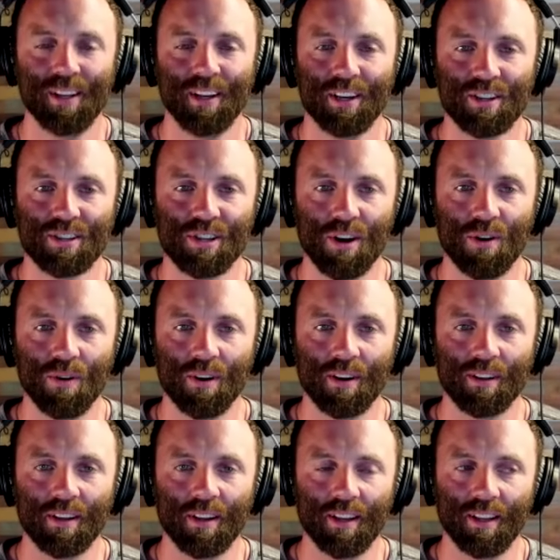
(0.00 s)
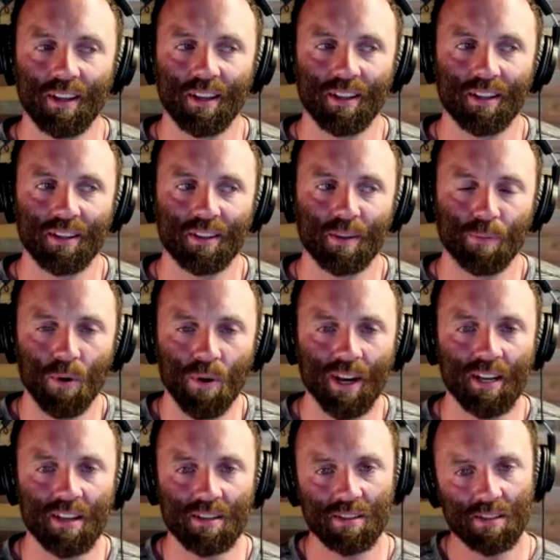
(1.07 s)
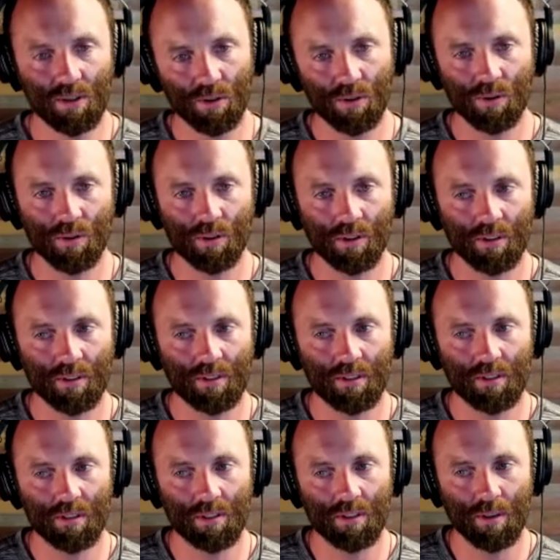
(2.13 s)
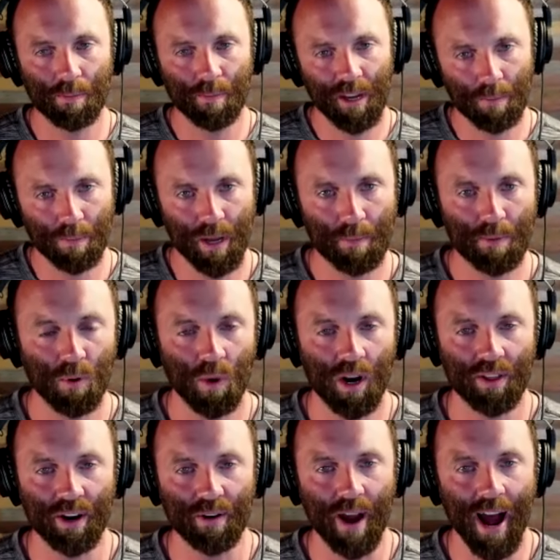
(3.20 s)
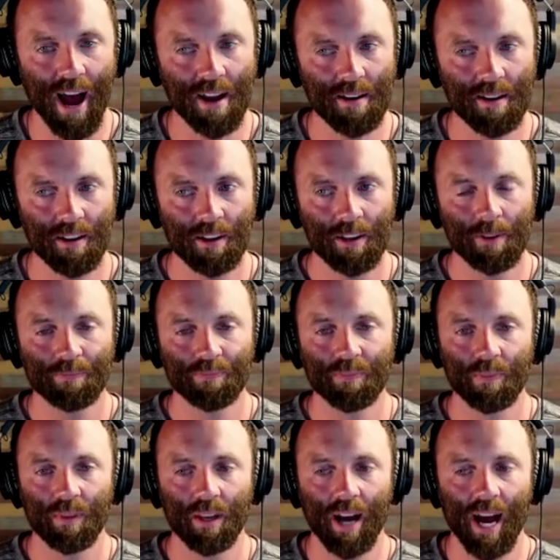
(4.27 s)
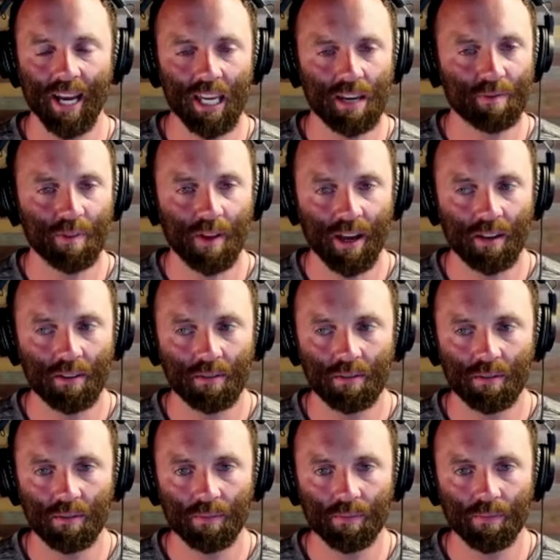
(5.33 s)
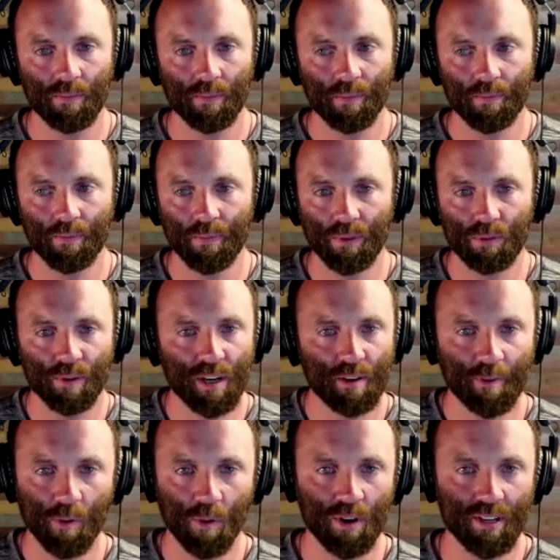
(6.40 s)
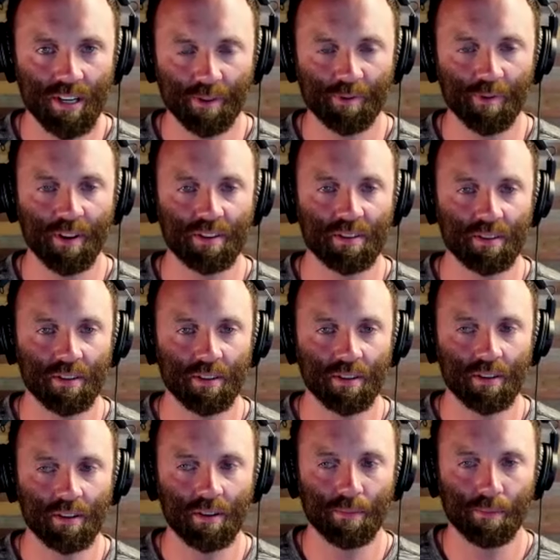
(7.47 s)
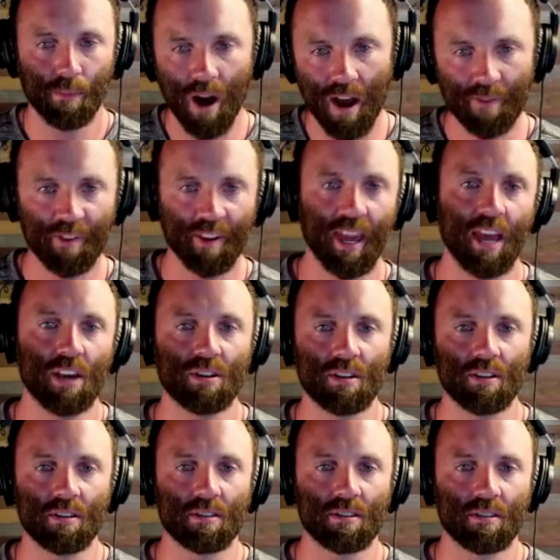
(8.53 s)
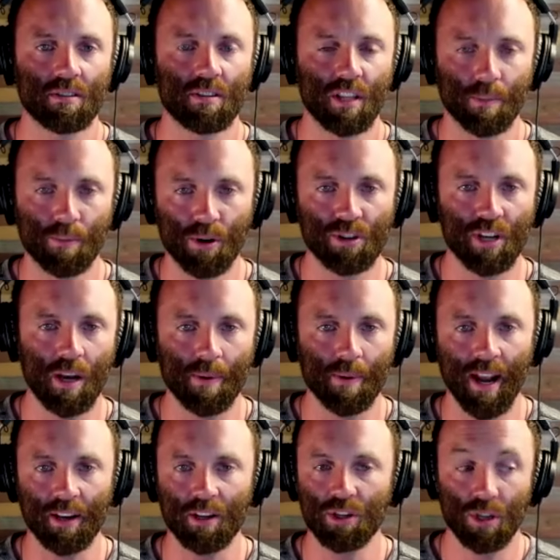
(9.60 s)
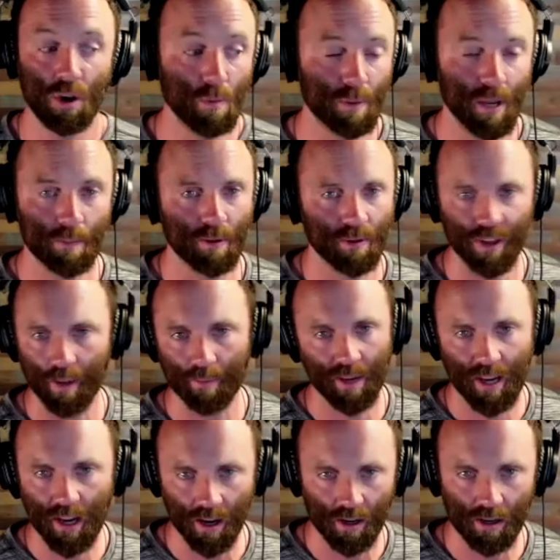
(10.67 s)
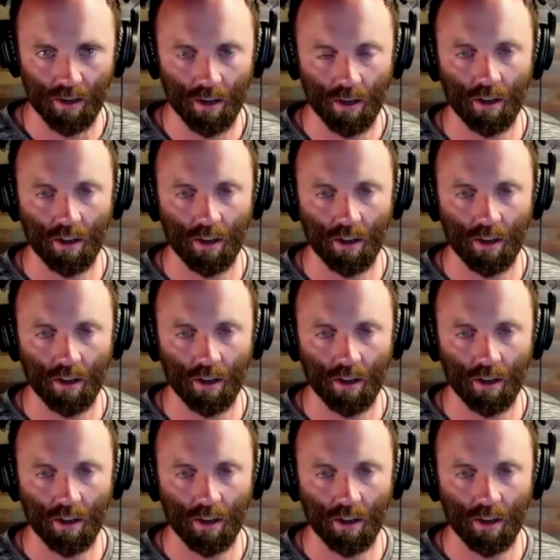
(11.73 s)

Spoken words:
So the point is to meet people where they're at. I give like 3 or 4 different modifications to the push-up, and I show people them here.